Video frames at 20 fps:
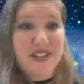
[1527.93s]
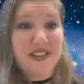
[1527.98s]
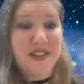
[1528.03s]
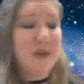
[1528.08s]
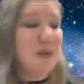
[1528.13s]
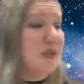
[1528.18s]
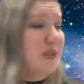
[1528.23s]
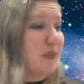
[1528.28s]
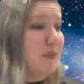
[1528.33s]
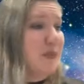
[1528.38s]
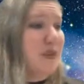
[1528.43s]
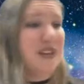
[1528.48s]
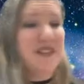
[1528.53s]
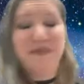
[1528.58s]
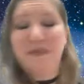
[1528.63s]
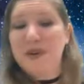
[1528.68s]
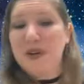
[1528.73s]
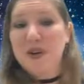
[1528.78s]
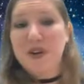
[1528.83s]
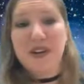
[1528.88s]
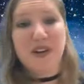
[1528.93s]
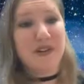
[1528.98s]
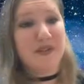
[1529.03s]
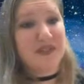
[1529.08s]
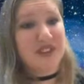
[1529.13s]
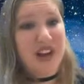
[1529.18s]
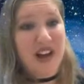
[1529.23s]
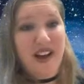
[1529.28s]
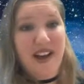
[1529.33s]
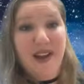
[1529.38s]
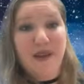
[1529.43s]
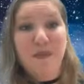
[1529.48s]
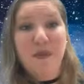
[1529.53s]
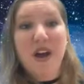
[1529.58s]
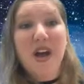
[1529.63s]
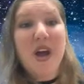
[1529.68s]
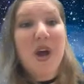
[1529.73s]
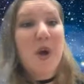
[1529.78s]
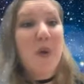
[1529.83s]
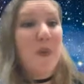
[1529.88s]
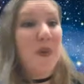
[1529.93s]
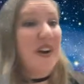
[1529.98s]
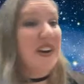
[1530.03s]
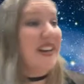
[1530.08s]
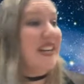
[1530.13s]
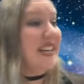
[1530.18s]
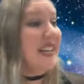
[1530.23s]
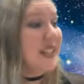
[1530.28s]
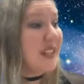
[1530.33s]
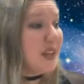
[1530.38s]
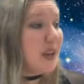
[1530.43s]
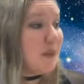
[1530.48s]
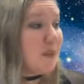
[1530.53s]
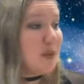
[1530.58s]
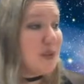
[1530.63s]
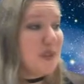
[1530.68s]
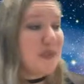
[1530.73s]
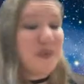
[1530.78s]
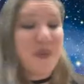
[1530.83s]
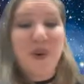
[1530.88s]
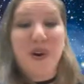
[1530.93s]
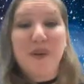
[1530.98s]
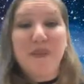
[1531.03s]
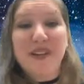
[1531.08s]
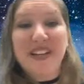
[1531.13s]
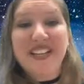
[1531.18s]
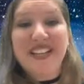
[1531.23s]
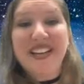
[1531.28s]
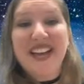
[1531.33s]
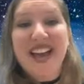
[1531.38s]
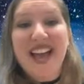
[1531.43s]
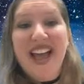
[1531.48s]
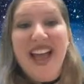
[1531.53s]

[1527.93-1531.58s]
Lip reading: There was a brief period of time where helium was forming,